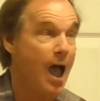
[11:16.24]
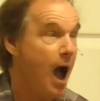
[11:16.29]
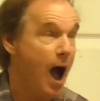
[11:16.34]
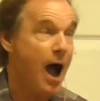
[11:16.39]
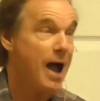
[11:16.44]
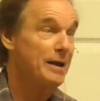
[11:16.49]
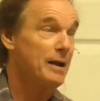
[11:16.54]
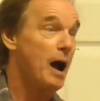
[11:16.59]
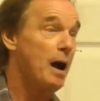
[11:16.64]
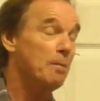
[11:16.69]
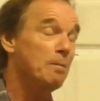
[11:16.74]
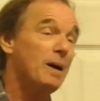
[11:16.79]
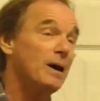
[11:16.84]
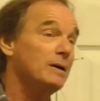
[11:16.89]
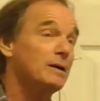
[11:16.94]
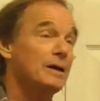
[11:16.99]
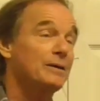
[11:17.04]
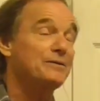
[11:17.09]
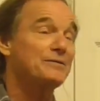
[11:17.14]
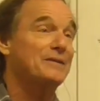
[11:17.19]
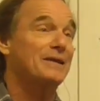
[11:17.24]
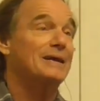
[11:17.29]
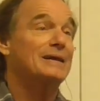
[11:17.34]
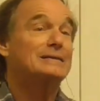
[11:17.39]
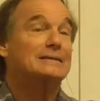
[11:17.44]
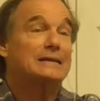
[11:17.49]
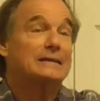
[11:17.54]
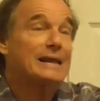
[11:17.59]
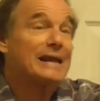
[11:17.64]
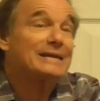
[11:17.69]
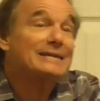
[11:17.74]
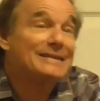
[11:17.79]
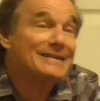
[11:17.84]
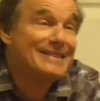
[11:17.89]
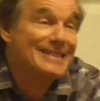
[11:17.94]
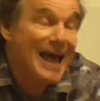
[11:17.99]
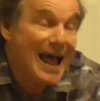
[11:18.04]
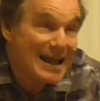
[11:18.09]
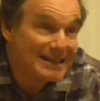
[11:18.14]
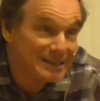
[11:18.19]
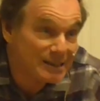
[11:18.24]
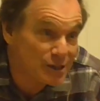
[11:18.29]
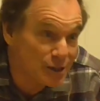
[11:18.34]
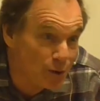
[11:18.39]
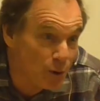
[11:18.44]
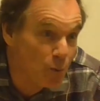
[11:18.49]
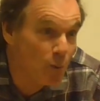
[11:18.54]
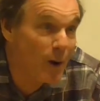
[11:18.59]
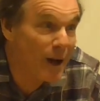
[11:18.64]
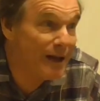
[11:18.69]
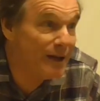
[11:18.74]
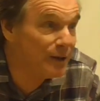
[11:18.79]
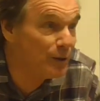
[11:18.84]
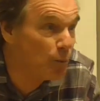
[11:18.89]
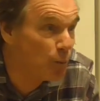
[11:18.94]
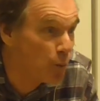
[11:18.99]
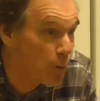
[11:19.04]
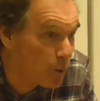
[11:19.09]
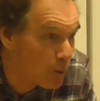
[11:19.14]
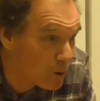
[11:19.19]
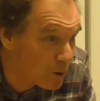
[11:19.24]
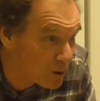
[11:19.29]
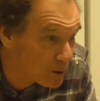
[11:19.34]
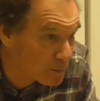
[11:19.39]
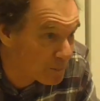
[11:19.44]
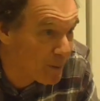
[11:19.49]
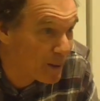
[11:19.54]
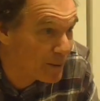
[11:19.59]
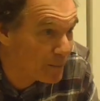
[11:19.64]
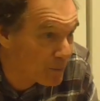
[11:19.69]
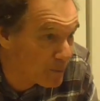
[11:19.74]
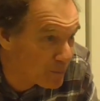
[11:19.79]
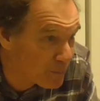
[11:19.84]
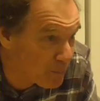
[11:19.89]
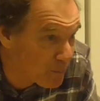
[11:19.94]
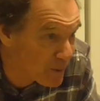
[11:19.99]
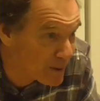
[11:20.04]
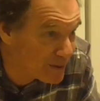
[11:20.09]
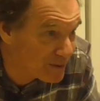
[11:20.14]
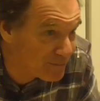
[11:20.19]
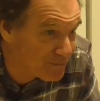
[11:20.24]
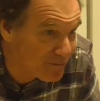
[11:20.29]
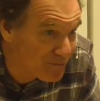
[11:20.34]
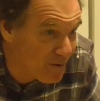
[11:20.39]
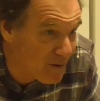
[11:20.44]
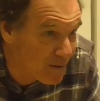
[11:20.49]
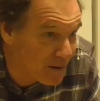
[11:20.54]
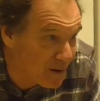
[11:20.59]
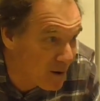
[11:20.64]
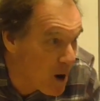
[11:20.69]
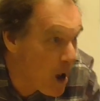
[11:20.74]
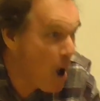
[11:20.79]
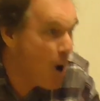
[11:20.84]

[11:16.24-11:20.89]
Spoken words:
Among other things, like That's the Way of the World by Earth, Wind, and Fire.